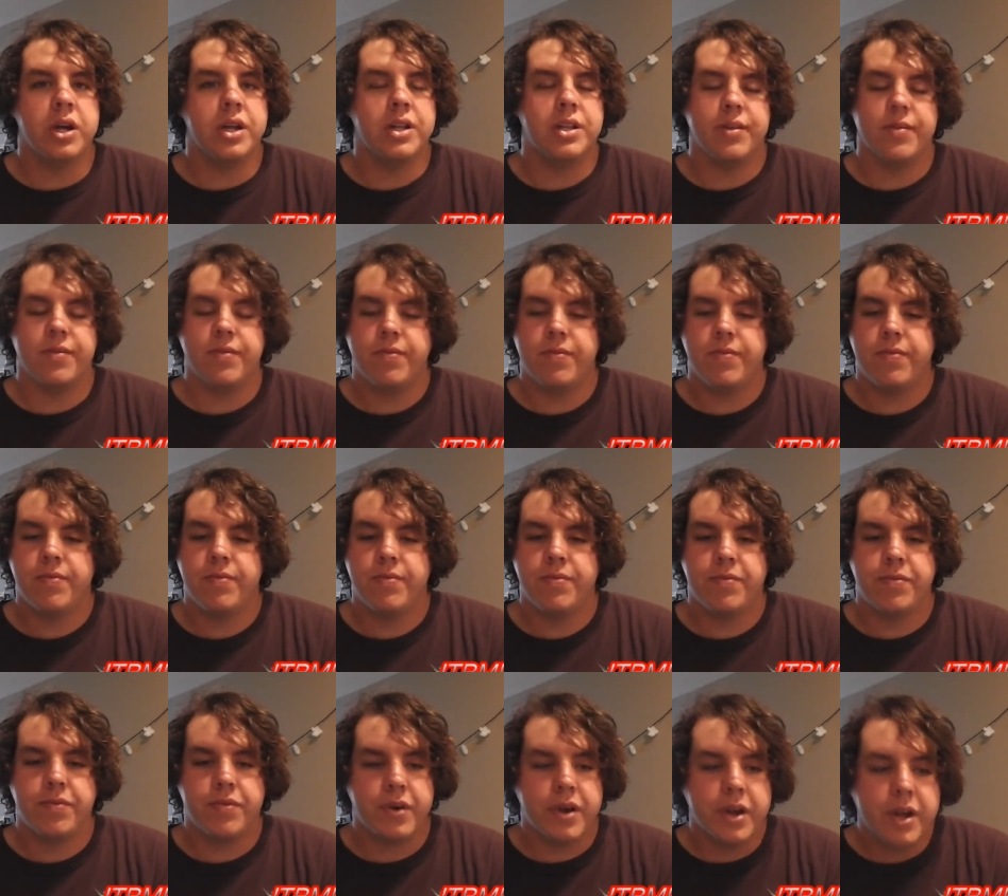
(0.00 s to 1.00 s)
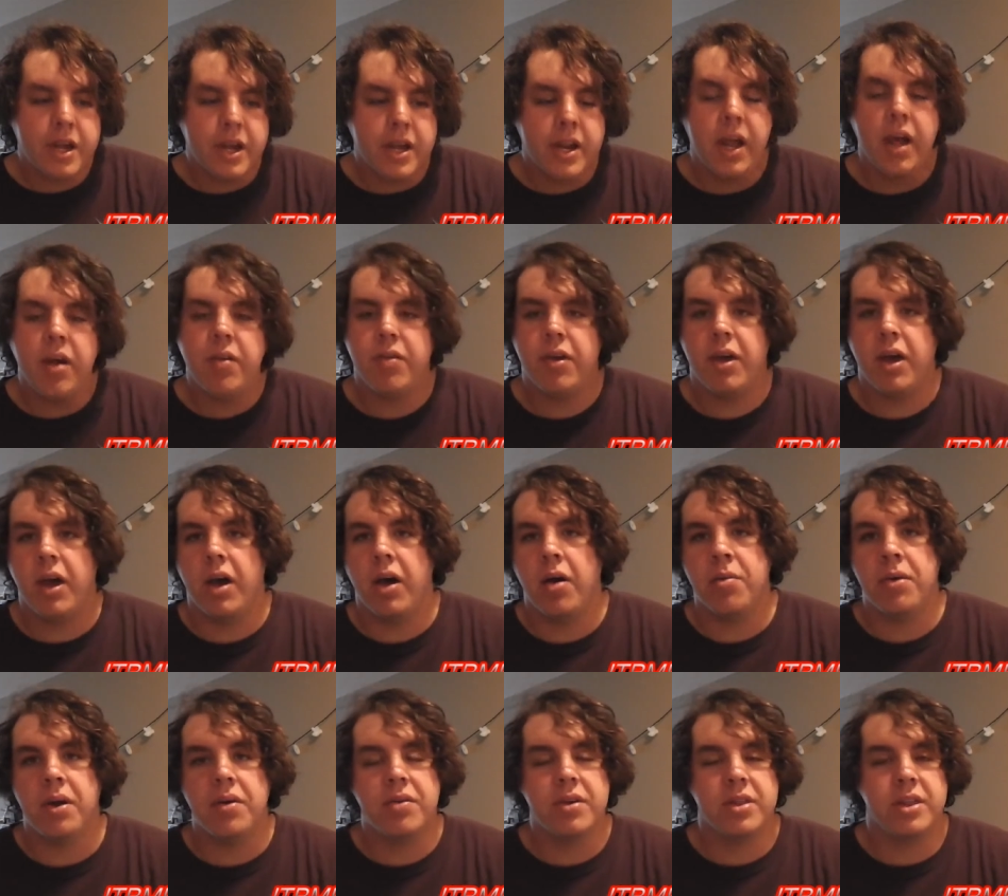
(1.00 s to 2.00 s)
It's a freaking heavy
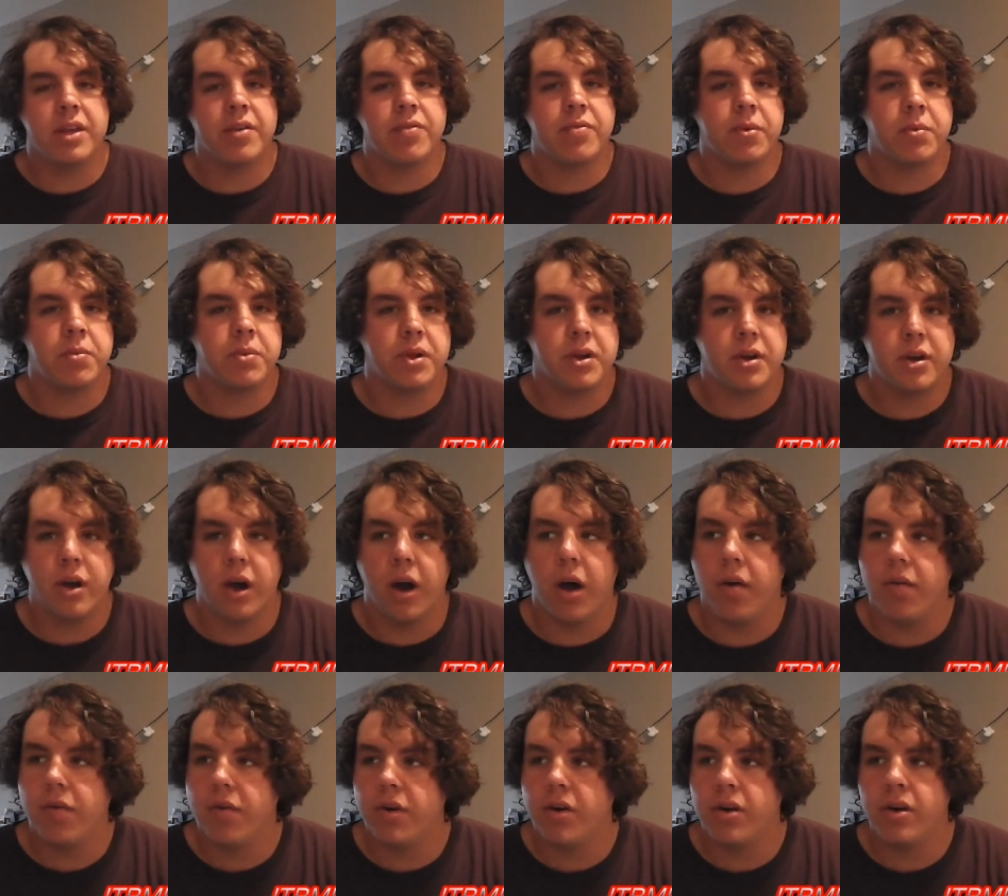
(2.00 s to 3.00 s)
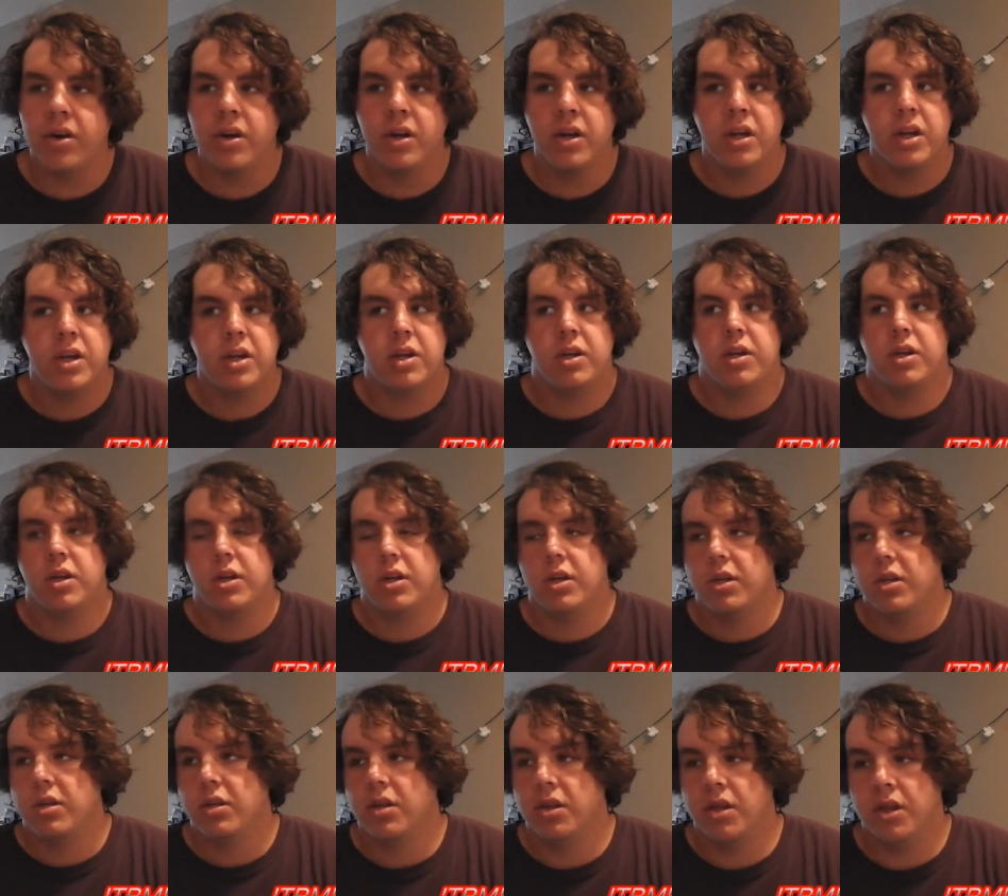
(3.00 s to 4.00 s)
album. Everything from the cover
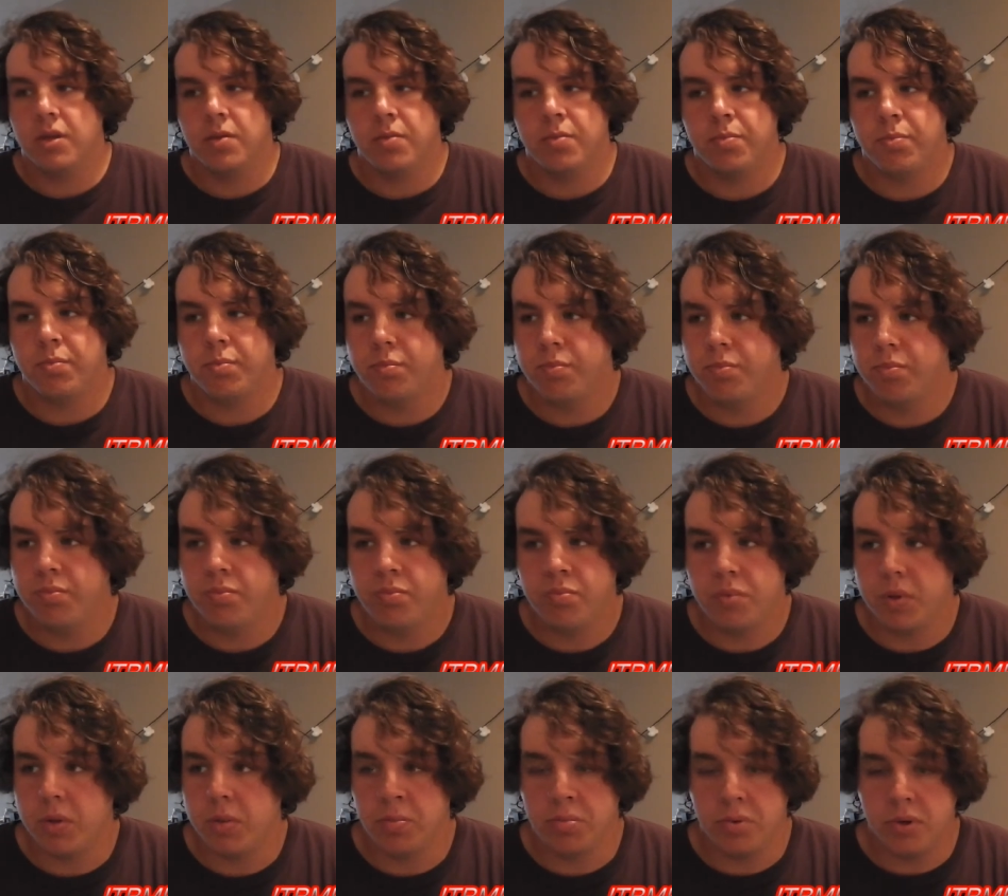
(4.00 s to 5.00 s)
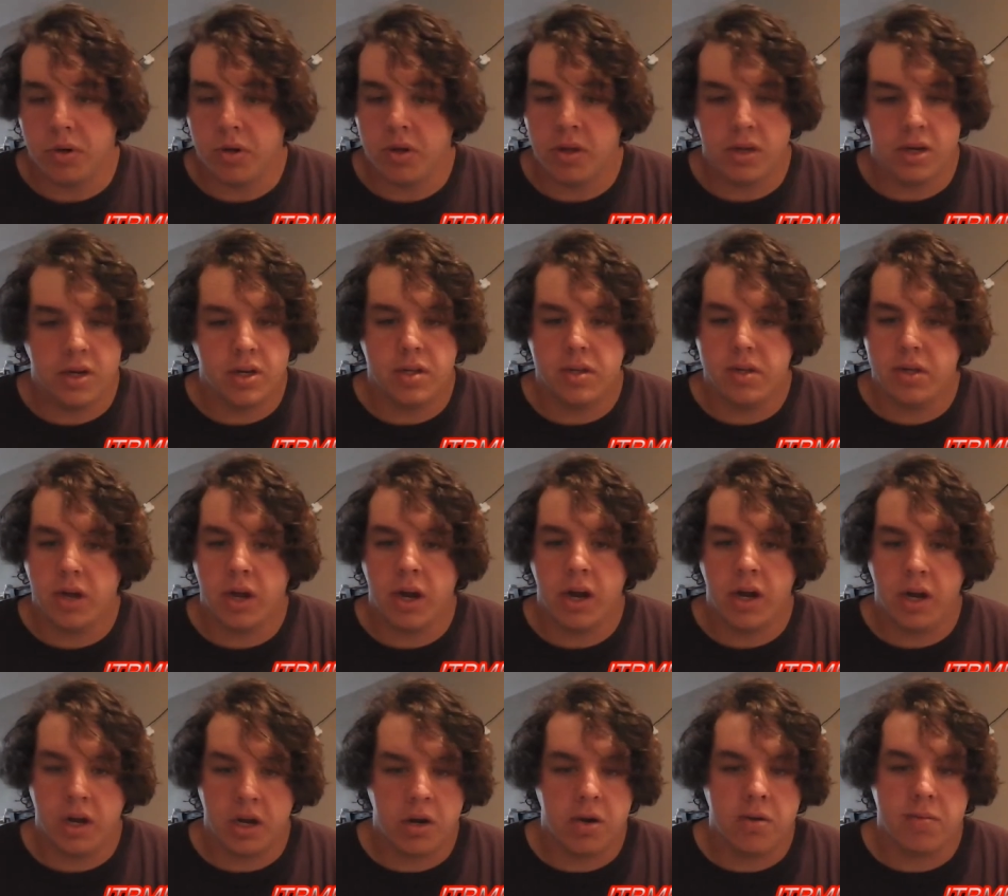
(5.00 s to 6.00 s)
to the the booklet
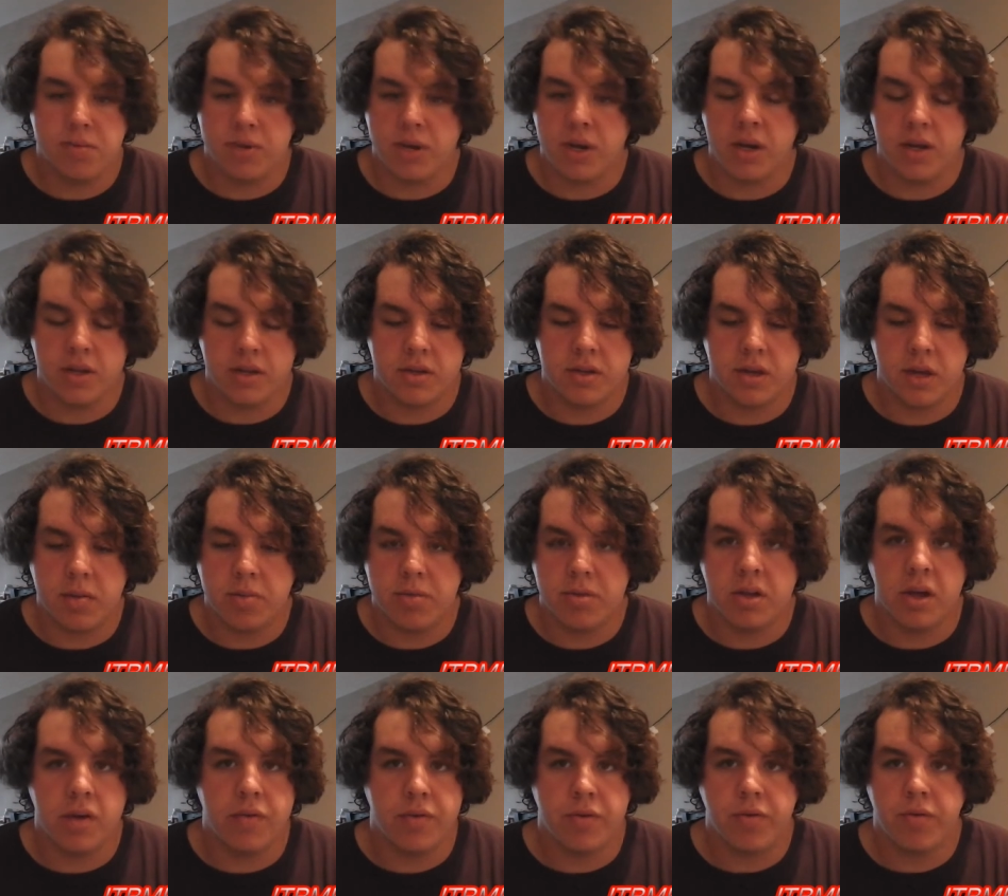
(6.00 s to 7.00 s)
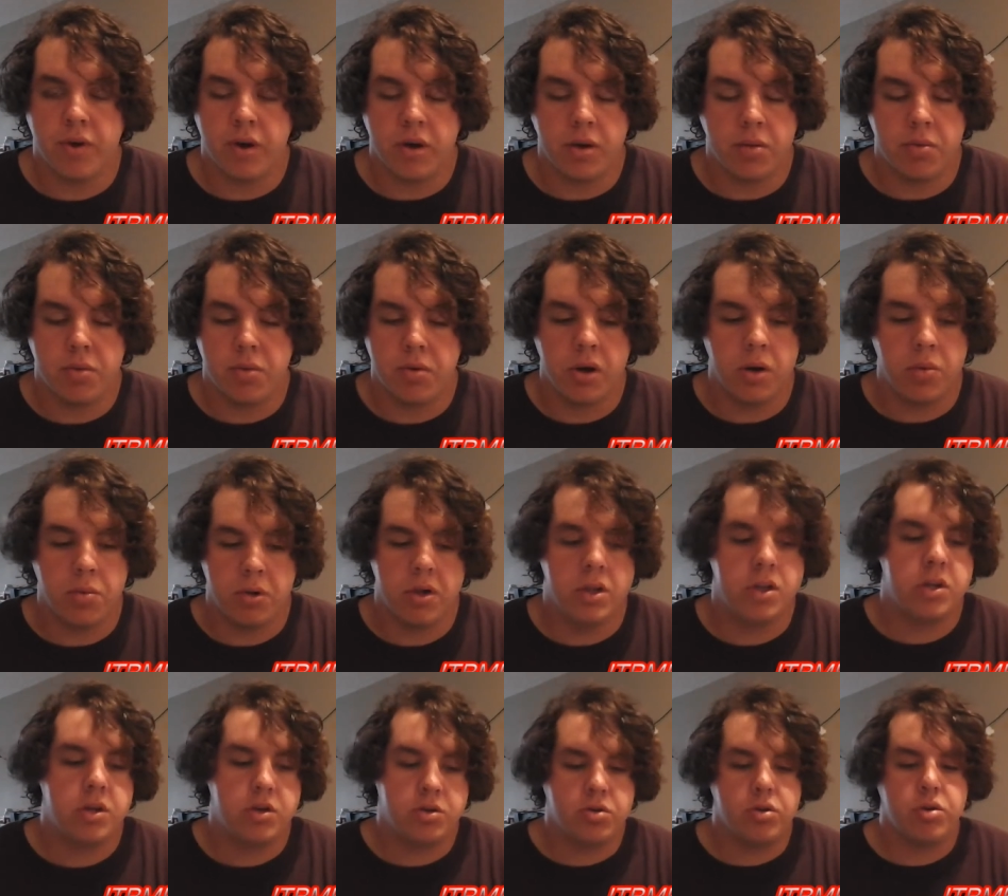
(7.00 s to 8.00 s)
inside. I know I'm saying the same stuff as Volume Three, but
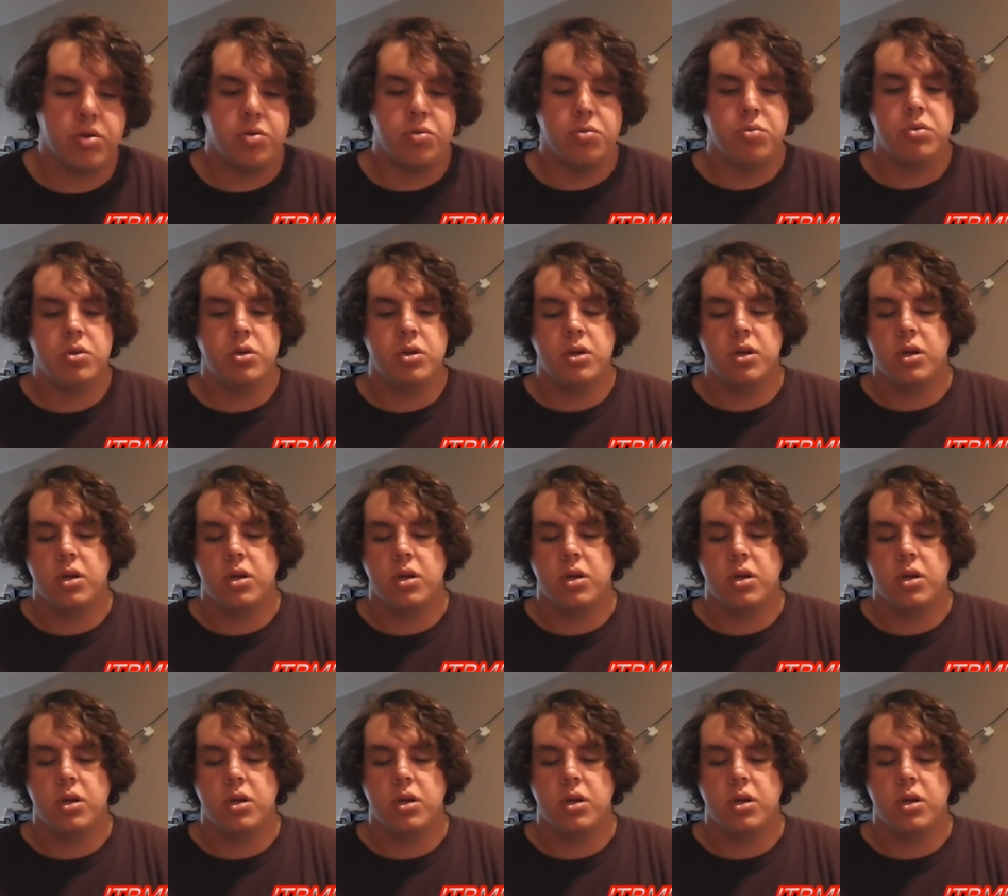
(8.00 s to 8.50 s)
it's true.